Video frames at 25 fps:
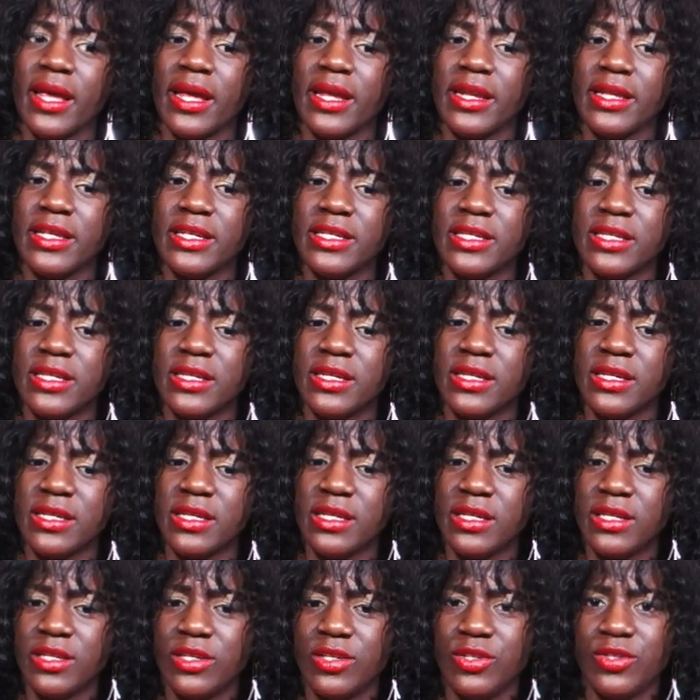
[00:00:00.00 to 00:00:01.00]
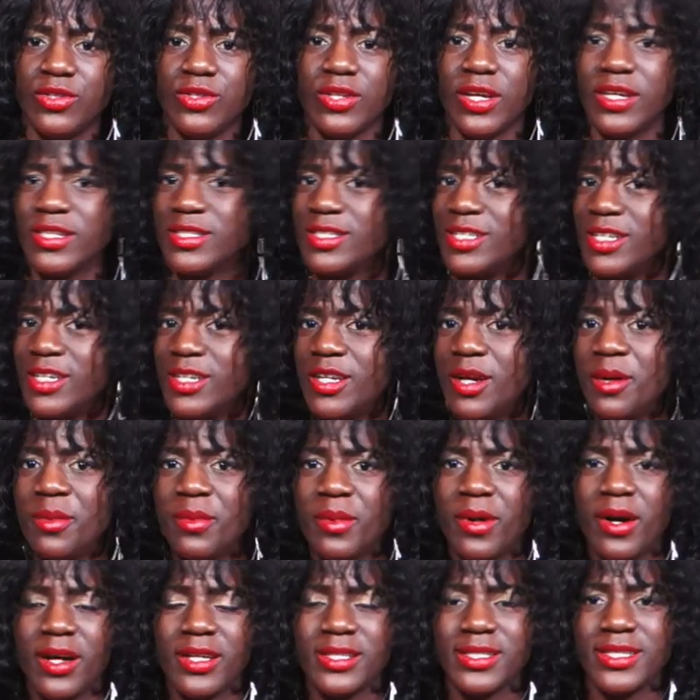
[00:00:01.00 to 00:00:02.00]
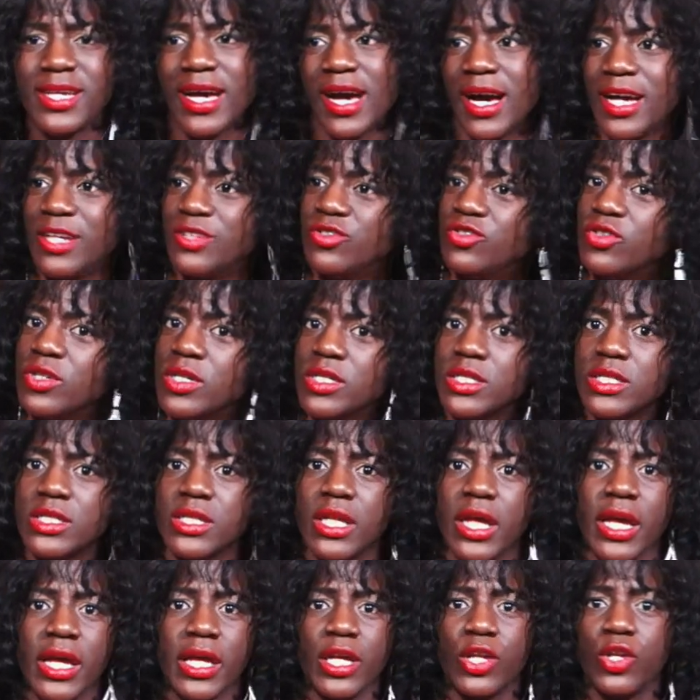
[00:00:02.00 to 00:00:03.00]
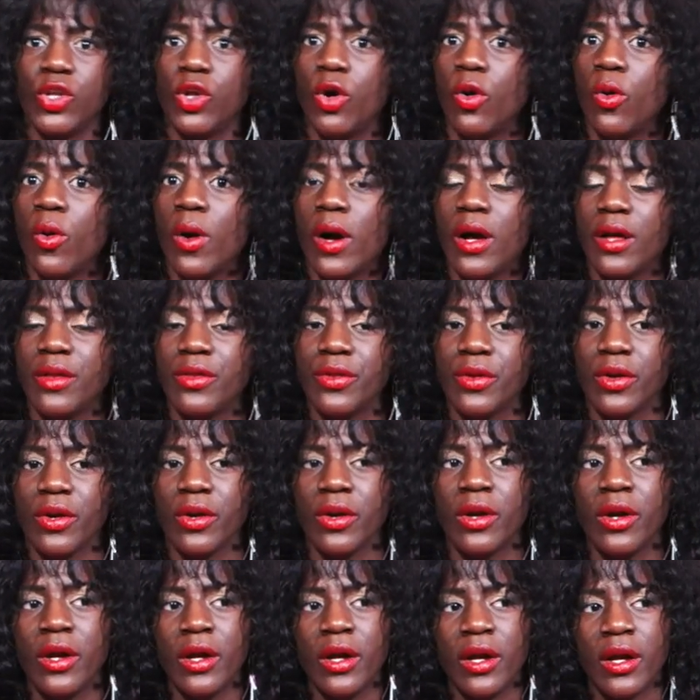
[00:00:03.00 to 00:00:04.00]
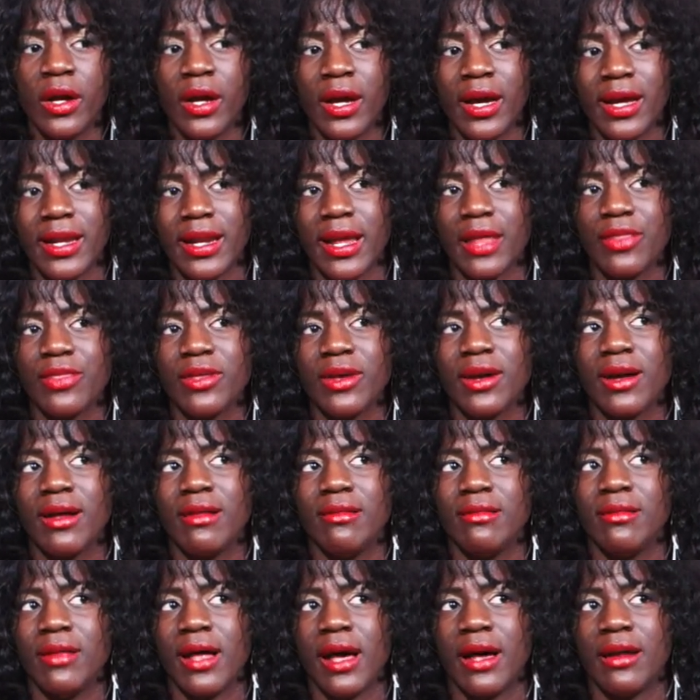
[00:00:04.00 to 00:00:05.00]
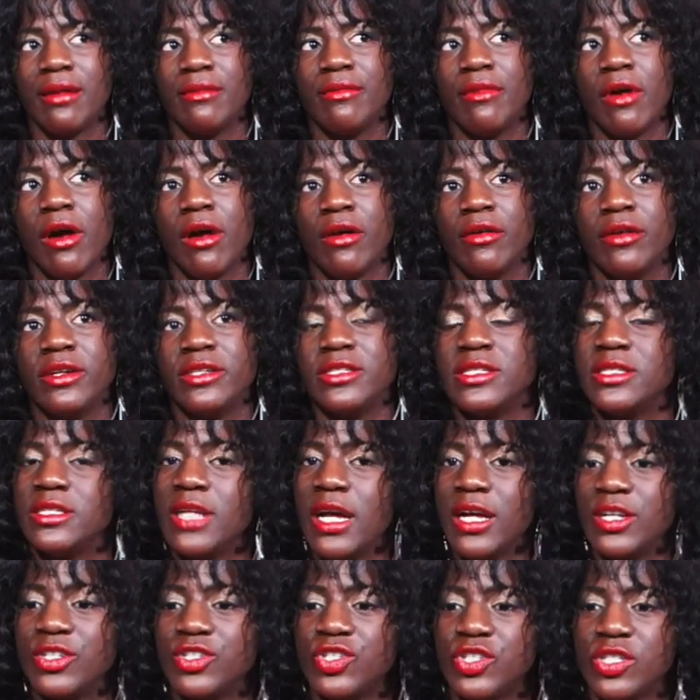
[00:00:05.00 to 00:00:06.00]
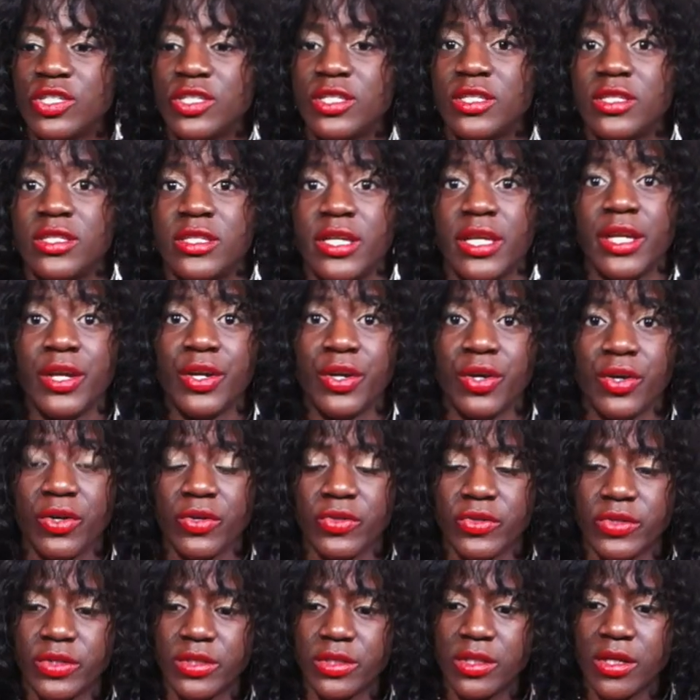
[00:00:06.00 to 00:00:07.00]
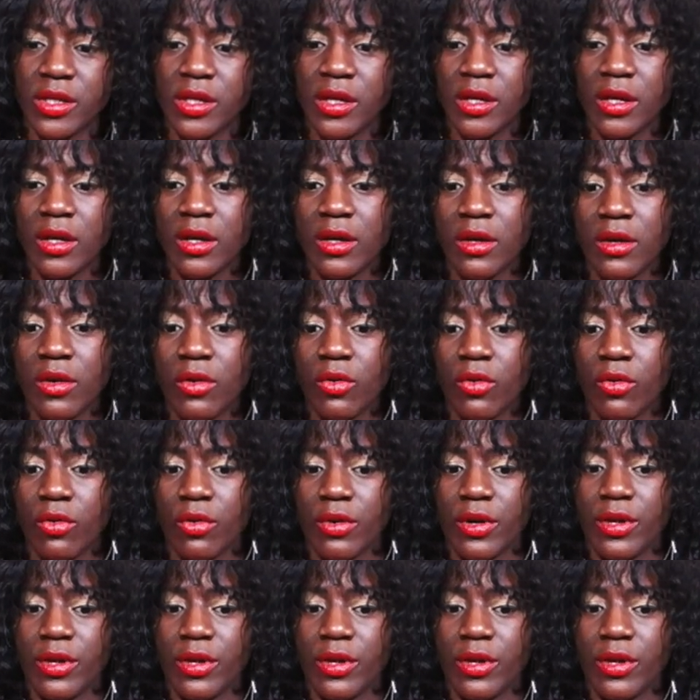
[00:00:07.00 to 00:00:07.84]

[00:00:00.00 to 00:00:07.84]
and he does the double entendres like no other. And I think a lot of artists, not just singers or